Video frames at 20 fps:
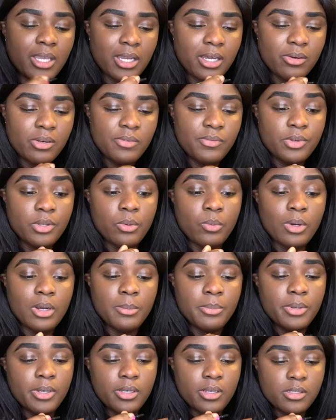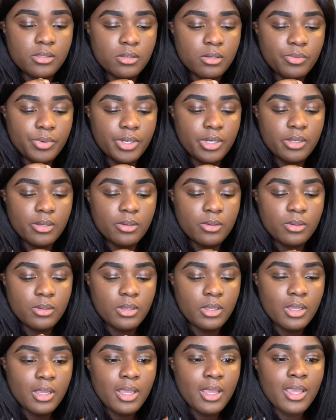I don't even know why I'm putting this on right now.
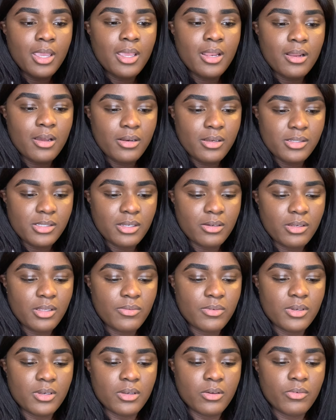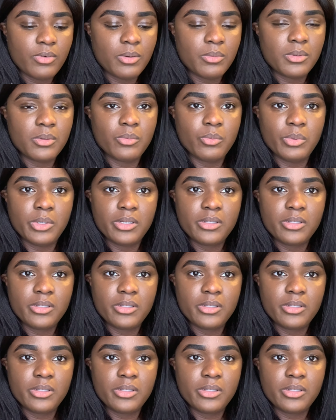And honestly, I don't even know if I wanna wear